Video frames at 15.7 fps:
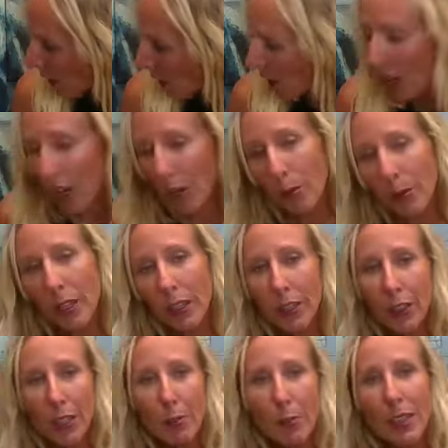are we in
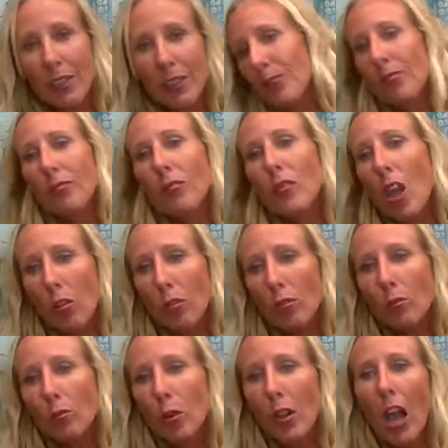agreement? No,
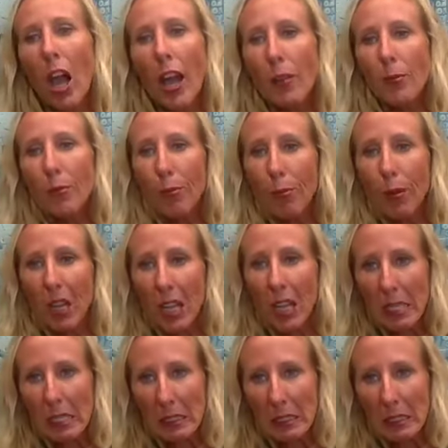we're not. But